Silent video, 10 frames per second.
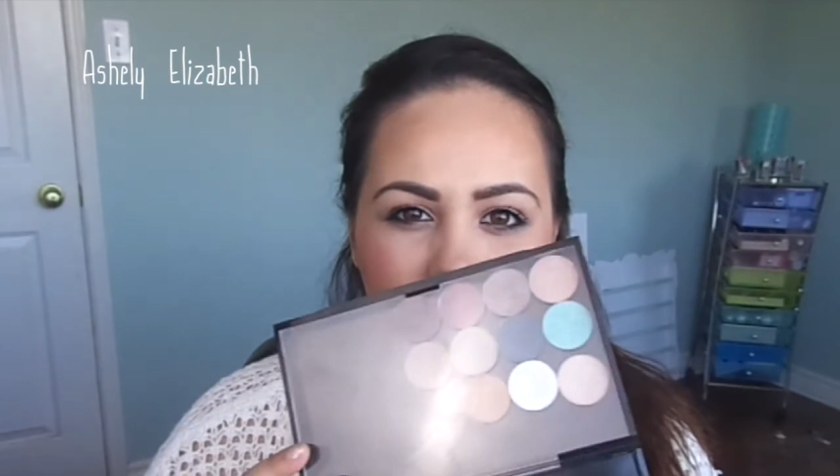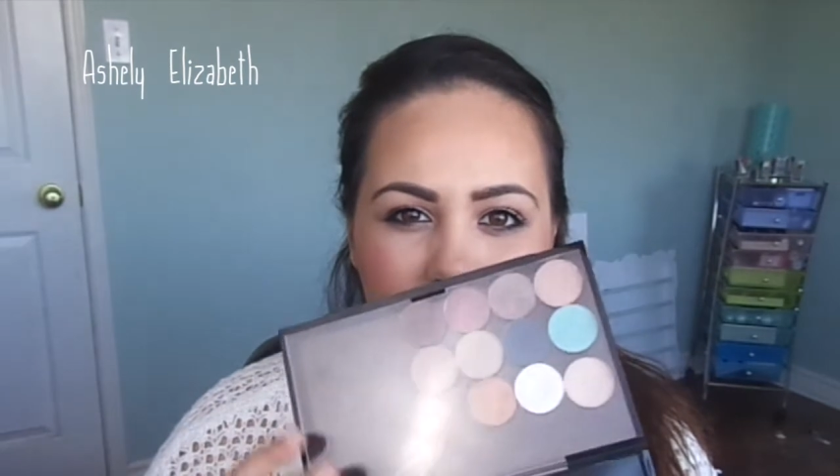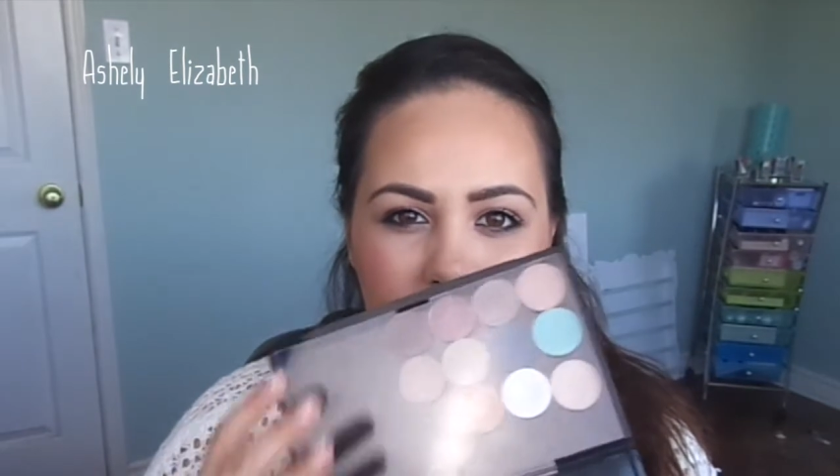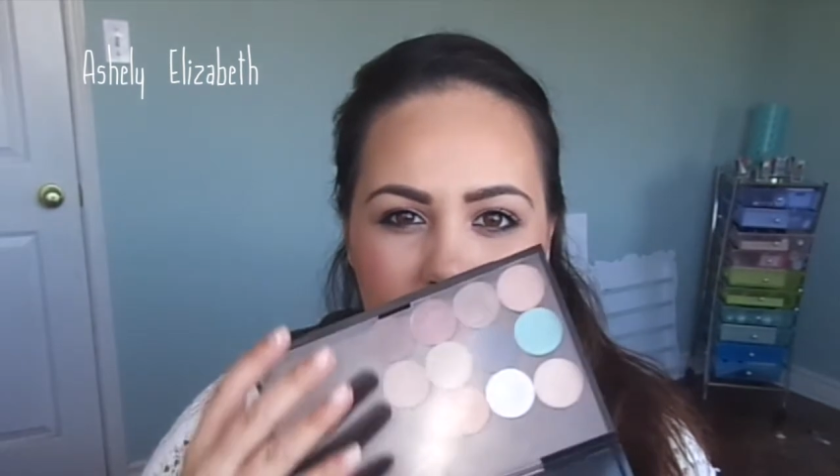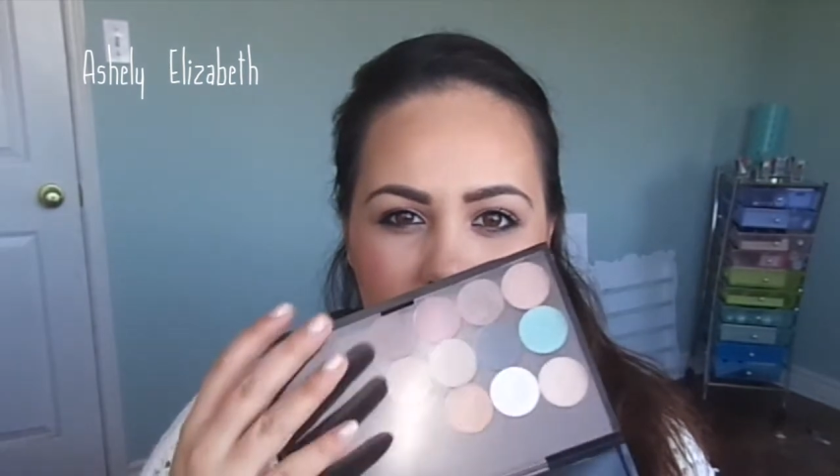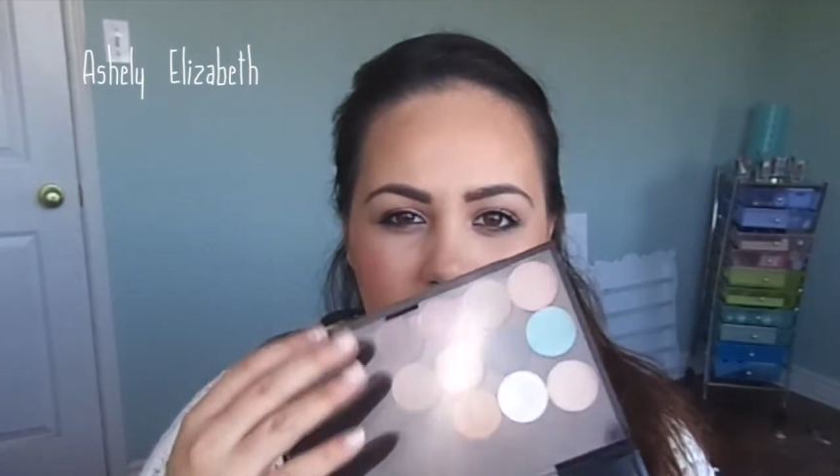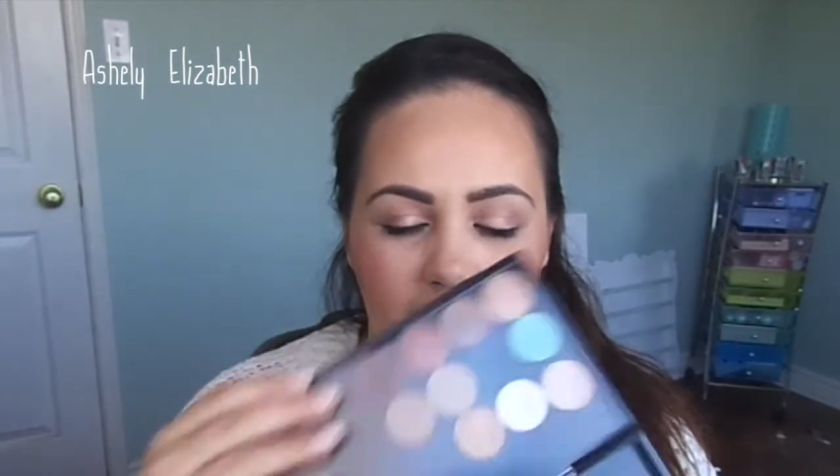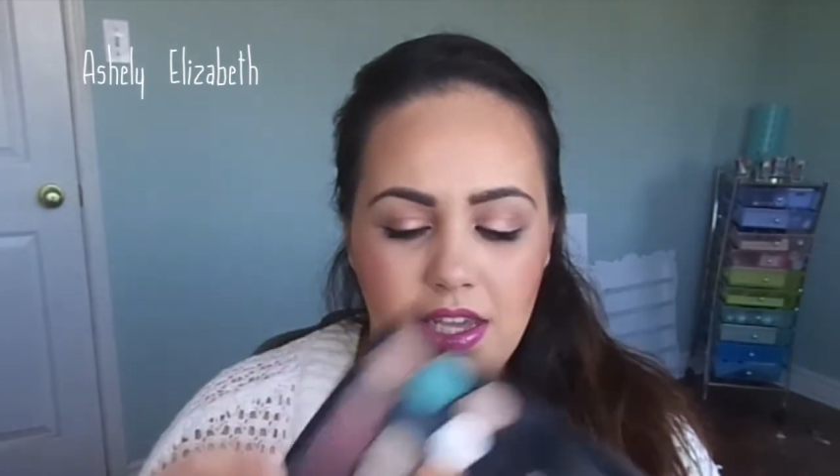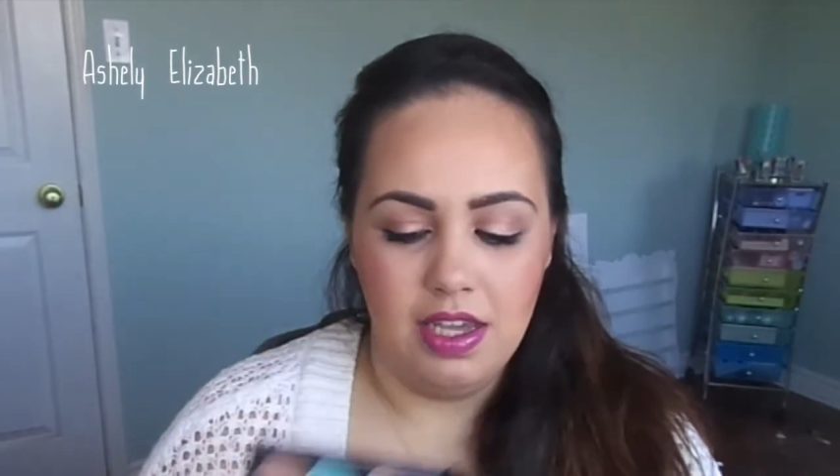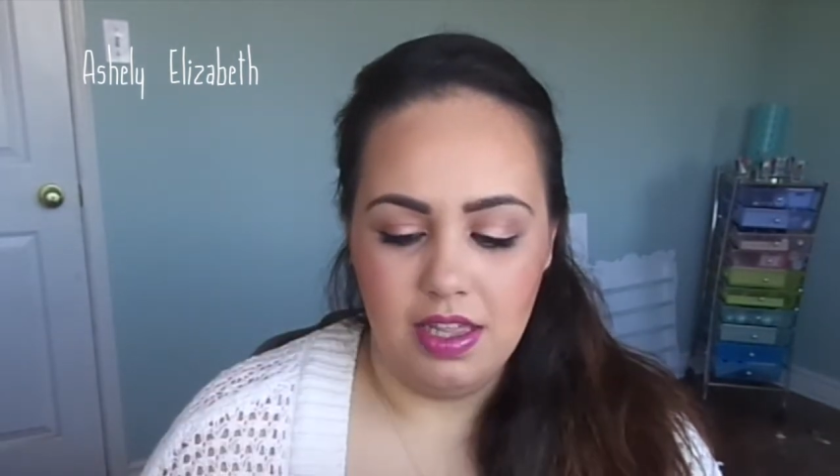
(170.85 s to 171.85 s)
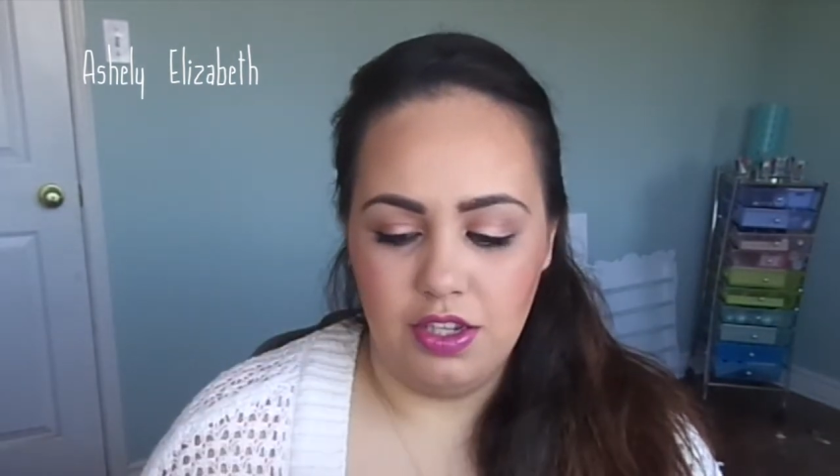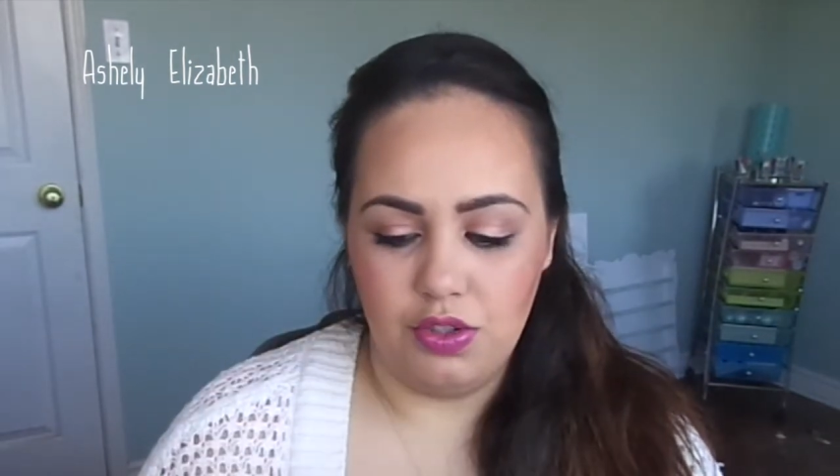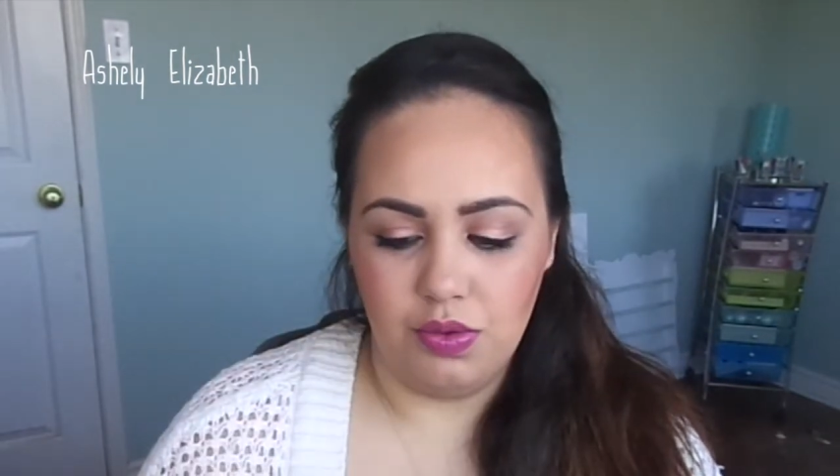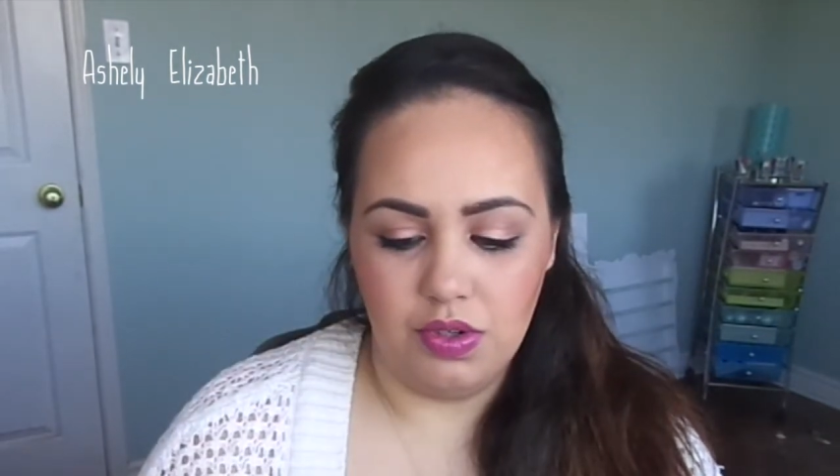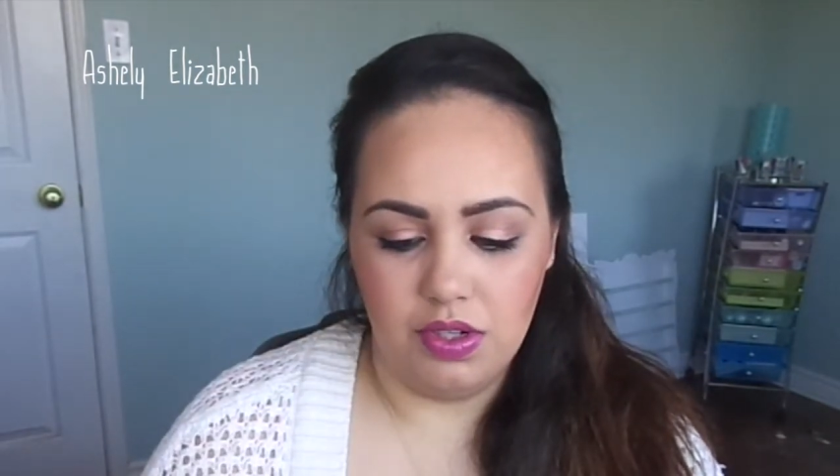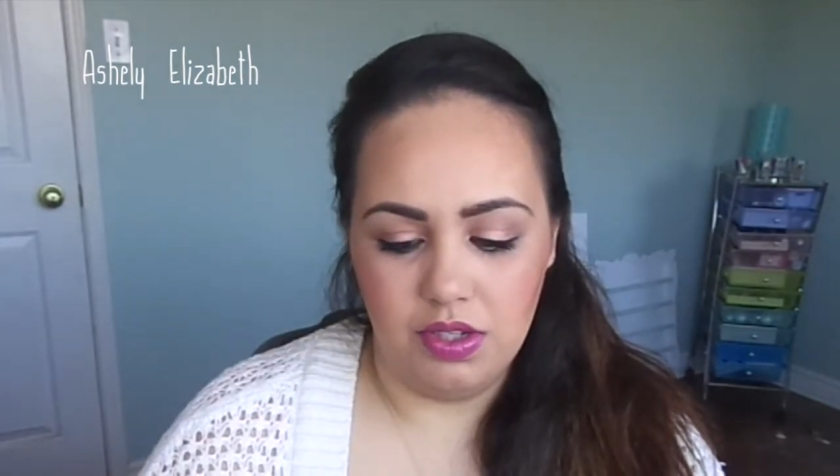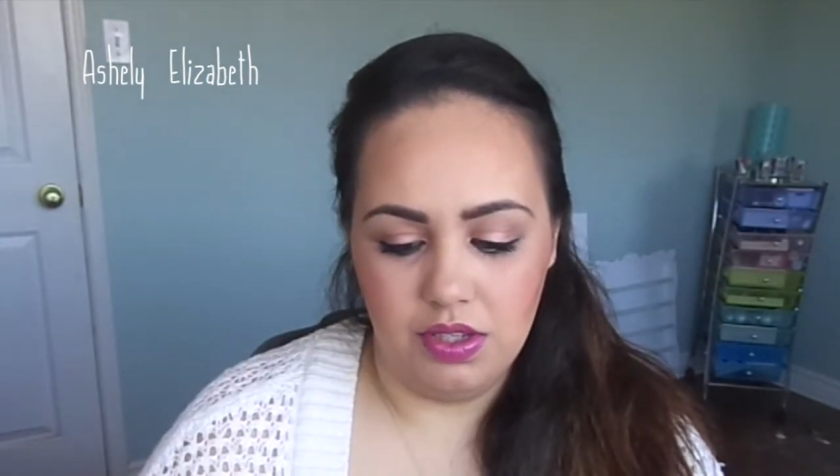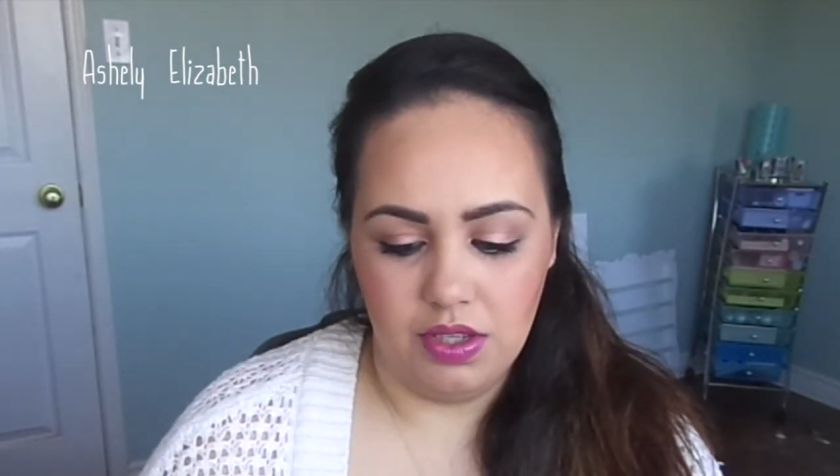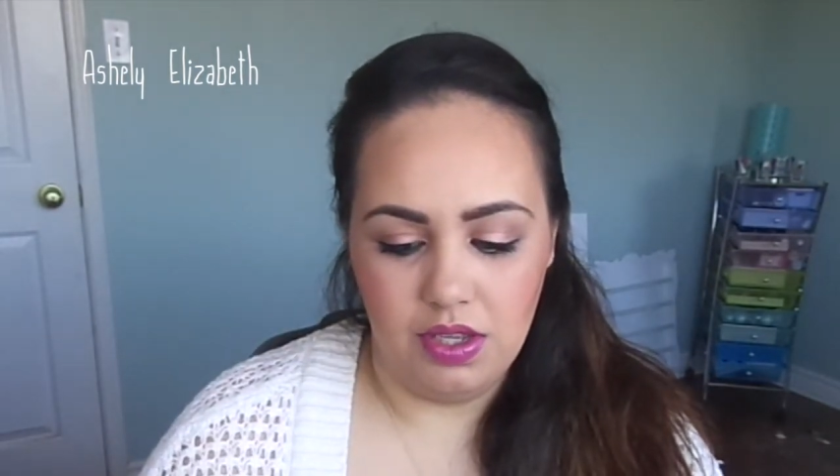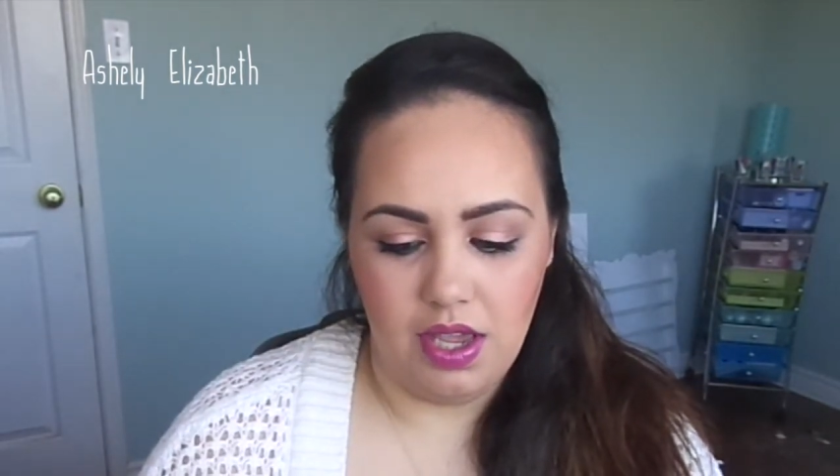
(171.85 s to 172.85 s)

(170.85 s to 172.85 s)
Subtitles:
but it's like the dual